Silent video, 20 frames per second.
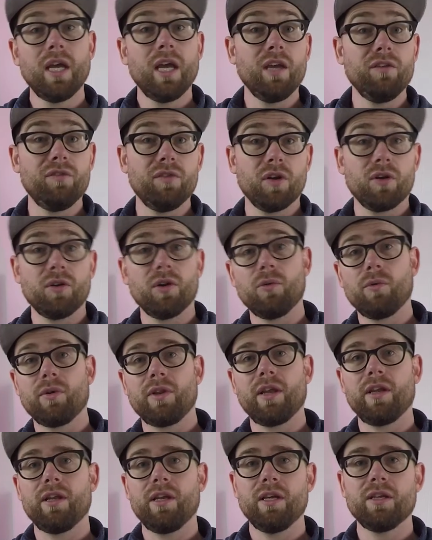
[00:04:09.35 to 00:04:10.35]
If you don't know what
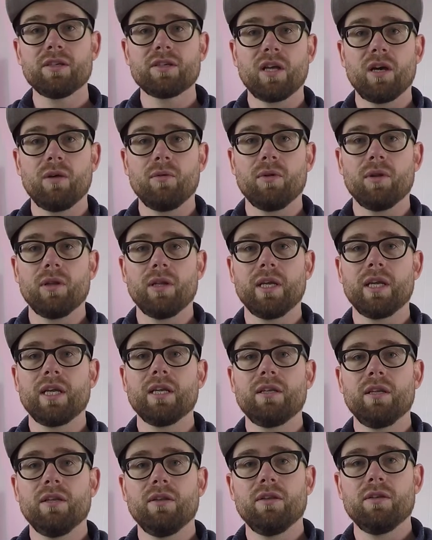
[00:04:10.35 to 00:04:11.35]
that is, I will link
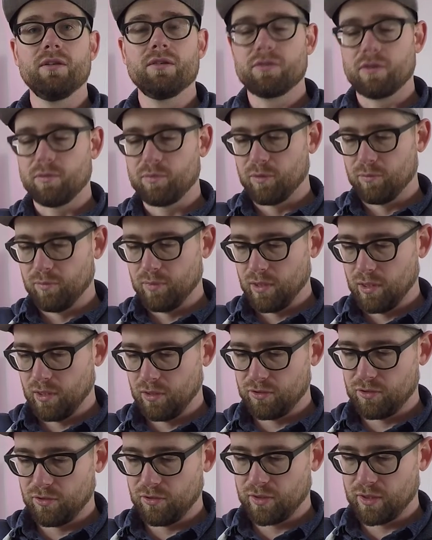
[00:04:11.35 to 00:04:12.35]
it in the description below
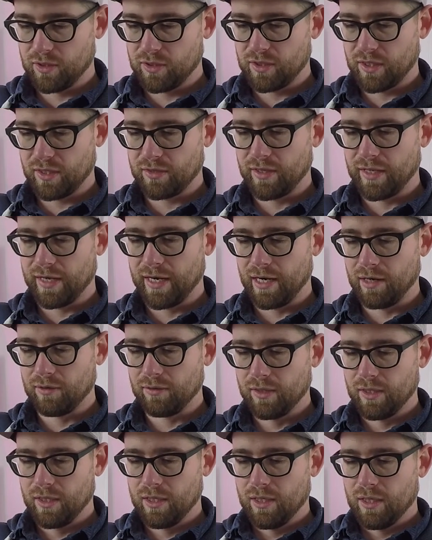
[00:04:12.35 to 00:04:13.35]
so you can check that
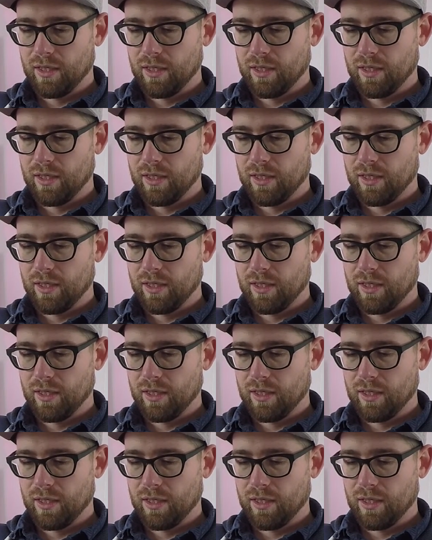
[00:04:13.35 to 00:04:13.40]
out.